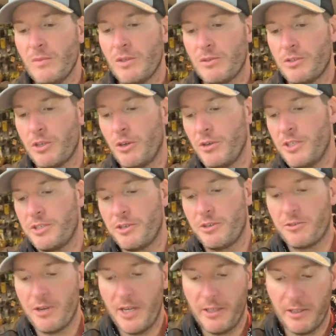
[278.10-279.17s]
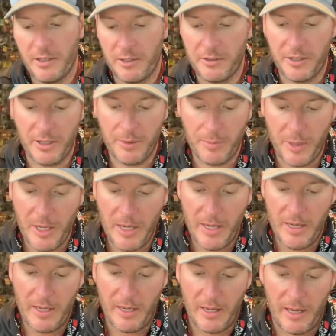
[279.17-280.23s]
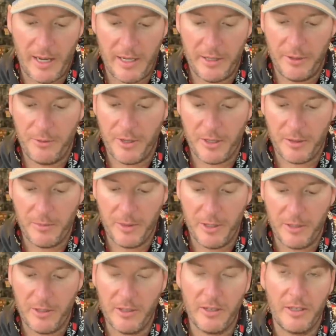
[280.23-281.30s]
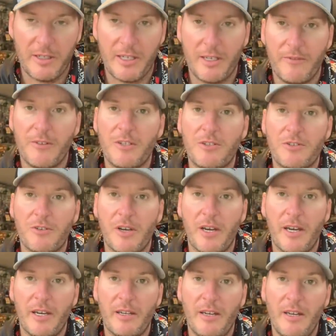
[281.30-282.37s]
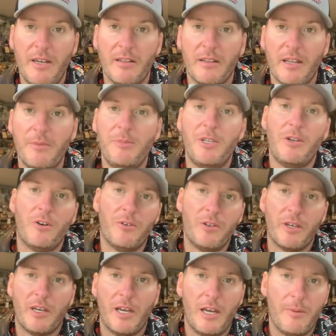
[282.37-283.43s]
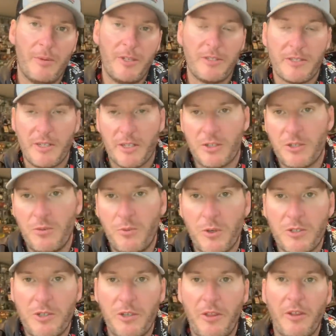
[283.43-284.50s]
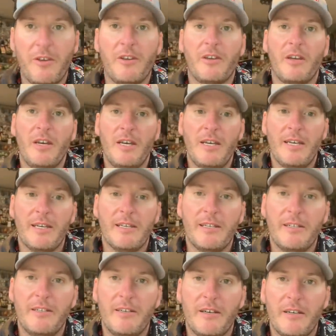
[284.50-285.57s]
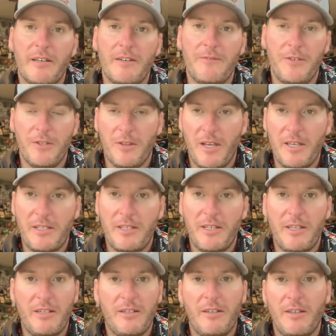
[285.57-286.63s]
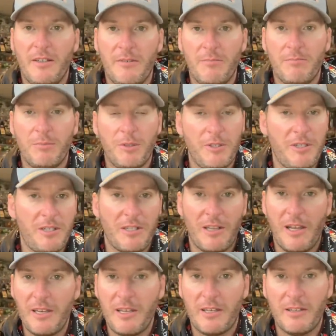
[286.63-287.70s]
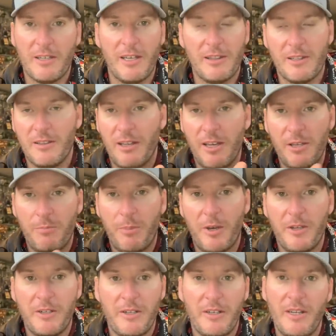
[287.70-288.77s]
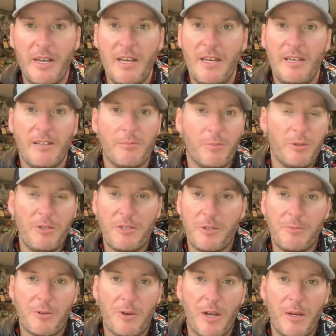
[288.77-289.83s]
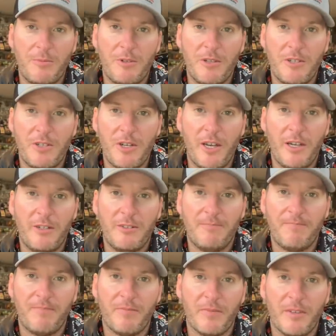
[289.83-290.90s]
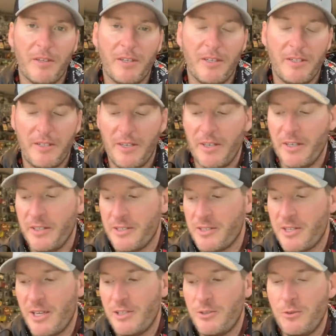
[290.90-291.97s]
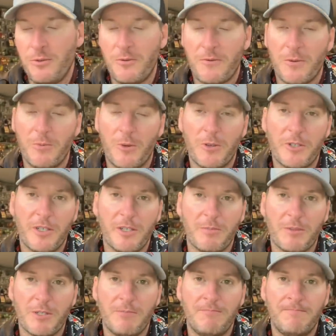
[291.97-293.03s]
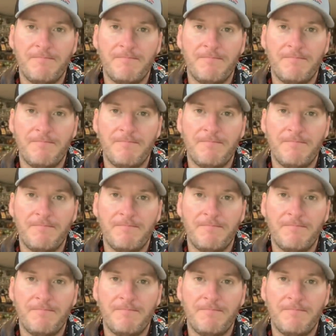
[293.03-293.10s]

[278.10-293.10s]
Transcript: So it's a great little tip. Highly recommend it. Give it a try. Let me know in the comment section what you think. And uh, if you liked it, please like, hit the like button, and please subscribe to the channel. And uh, stay tuned for more tips.